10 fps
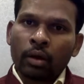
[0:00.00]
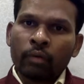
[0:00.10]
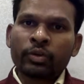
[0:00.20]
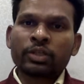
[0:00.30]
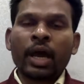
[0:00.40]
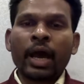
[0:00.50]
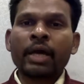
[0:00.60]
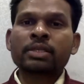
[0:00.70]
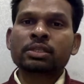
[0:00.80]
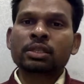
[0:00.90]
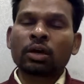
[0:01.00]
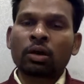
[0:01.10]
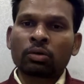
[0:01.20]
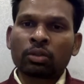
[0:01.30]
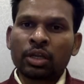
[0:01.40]
which has
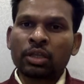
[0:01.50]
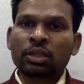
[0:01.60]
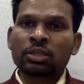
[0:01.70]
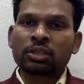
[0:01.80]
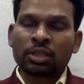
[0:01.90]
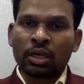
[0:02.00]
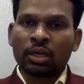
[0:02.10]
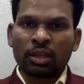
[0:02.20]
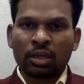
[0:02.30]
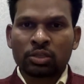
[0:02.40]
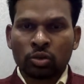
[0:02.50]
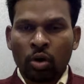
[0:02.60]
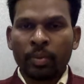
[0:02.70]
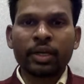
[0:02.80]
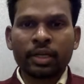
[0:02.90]
these three things
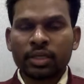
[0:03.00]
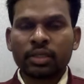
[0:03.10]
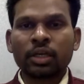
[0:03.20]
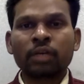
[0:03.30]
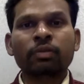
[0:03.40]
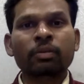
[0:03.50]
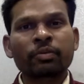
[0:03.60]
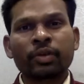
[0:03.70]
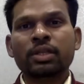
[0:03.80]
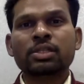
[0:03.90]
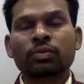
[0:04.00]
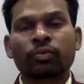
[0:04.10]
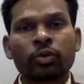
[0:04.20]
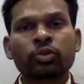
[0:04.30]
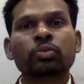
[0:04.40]
common in it, it will be very easy
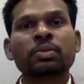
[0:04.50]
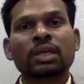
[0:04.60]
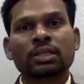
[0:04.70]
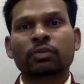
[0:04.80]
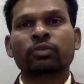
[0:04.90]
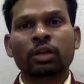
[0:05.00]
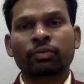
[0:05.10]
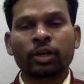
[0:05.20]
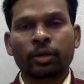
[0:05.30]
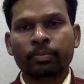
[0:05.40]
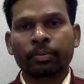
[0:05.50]
for you to be successful in that field.